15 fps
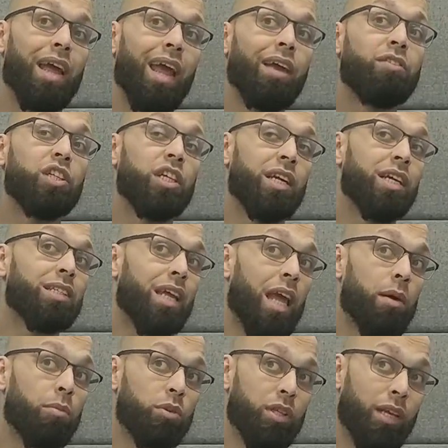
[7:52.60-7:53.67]
If she is
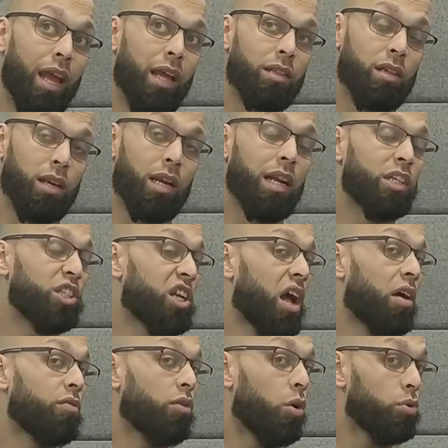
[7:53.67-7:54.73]
able to get into the clinch, and I
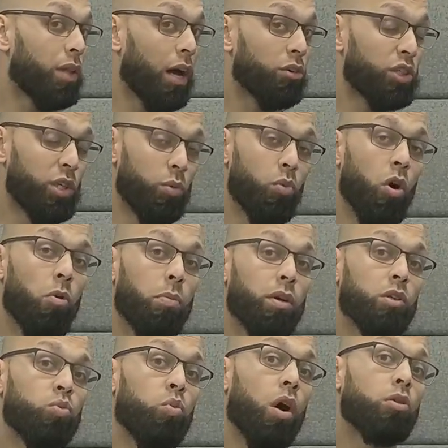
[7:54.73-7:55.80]
have no doubt she will,
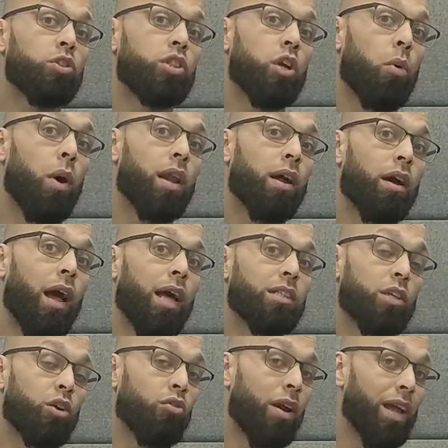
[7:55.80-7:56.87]
because whilst Joanna
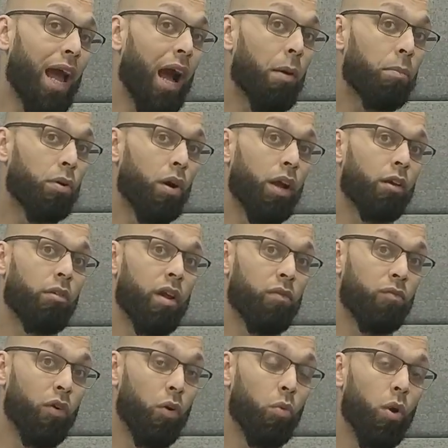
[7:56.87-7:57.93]
has great output and
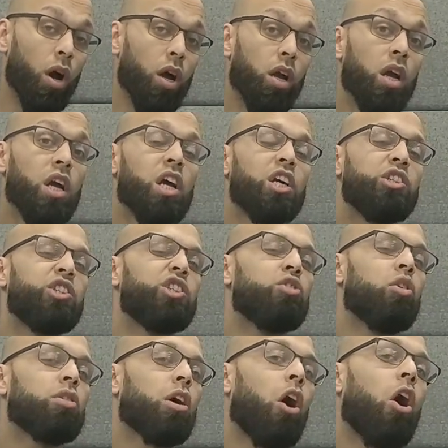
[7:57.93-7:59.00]
great footwork, she's
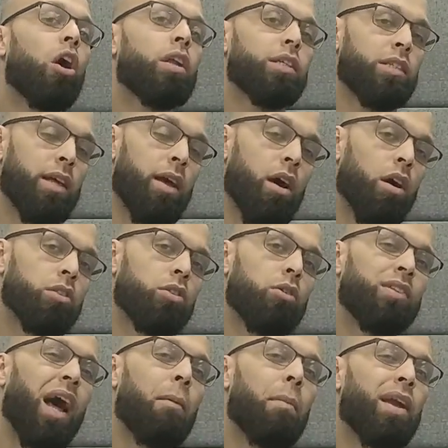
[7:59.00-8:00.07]
not the hardest hitter, so
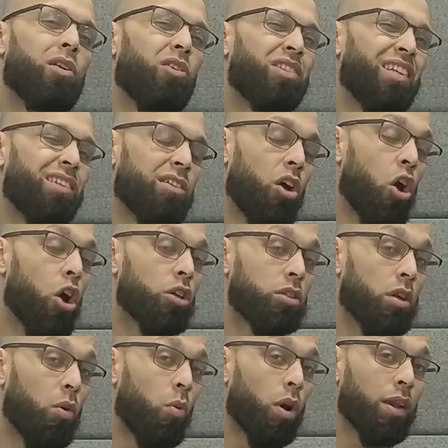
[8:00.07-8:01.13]
that may not deter
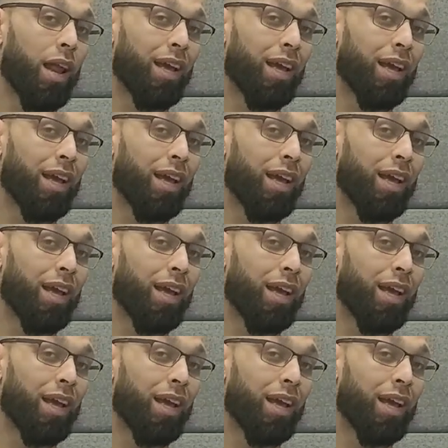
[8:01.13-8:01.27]
someone